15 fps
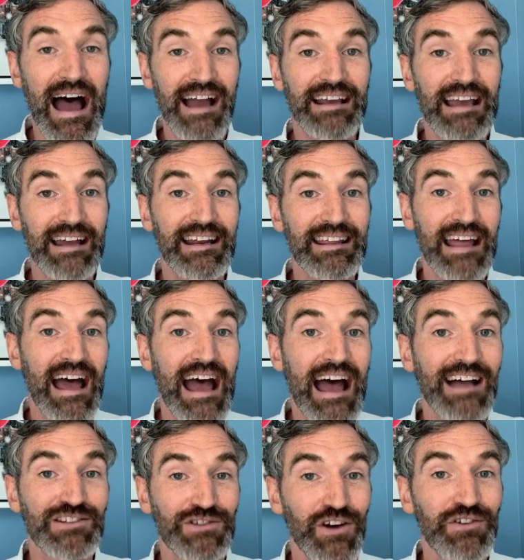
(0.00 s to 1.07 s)
getting their
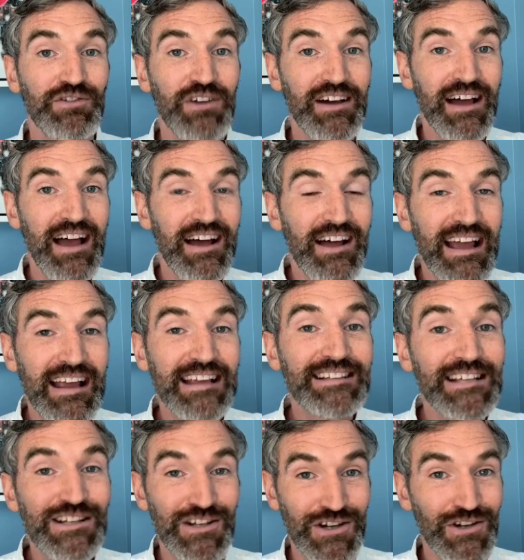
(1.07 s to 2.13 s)
hands on
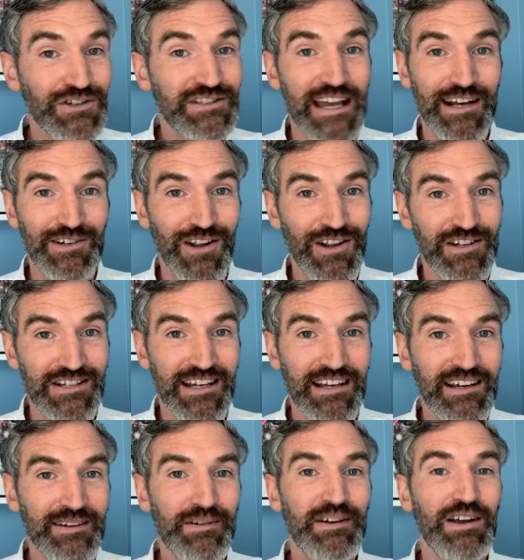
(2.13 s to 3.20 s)
easy to use technology.
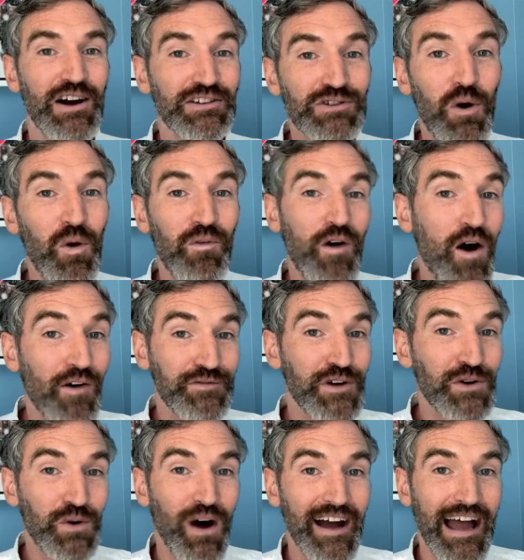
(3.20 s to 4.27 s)
It's
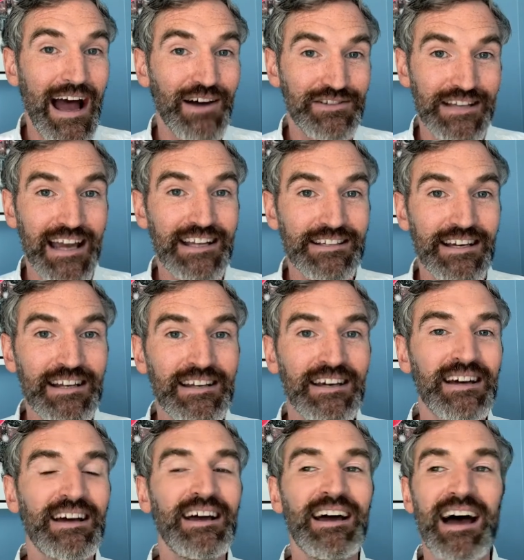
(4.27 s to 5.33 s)
often quite outdated,
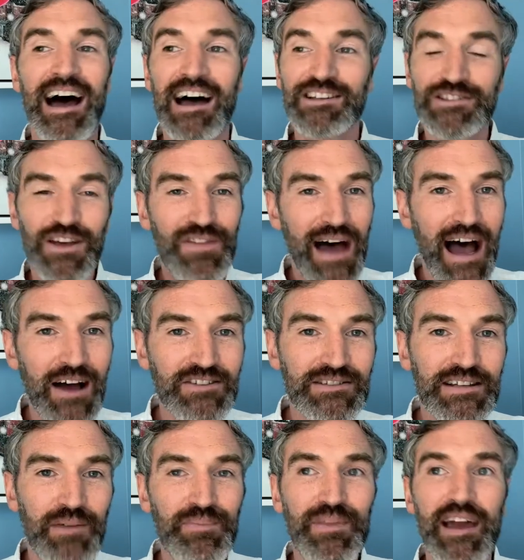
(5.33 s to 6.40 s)
and so that's
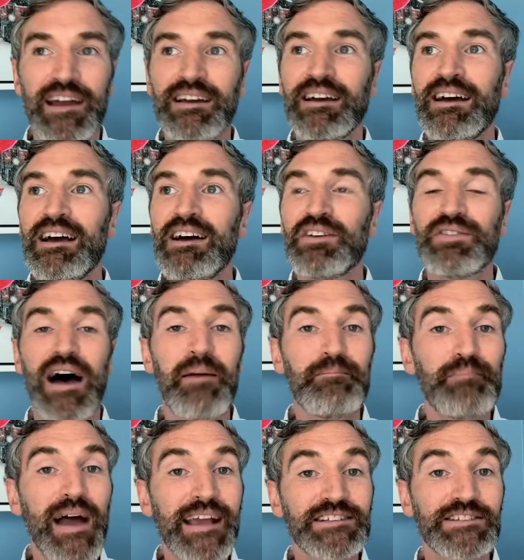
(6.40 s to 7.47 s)
something that
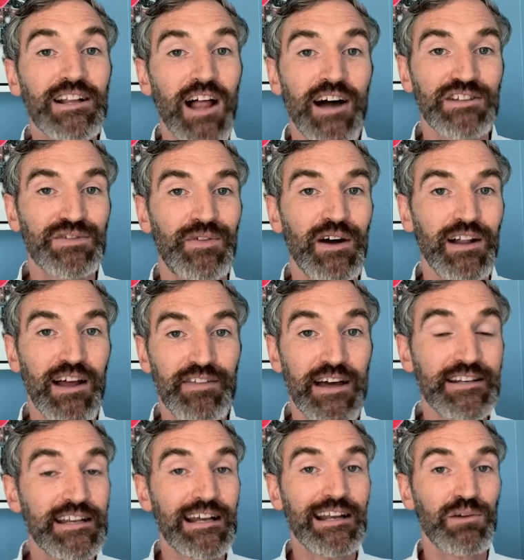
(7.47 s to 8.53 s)
makes clients feel like they're
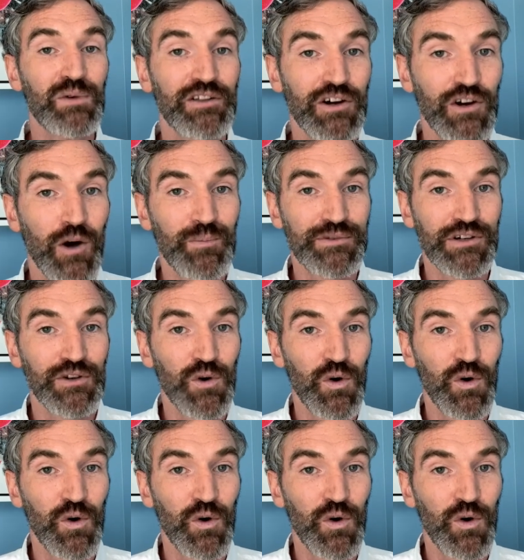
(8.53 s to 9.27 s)
dealing with a competent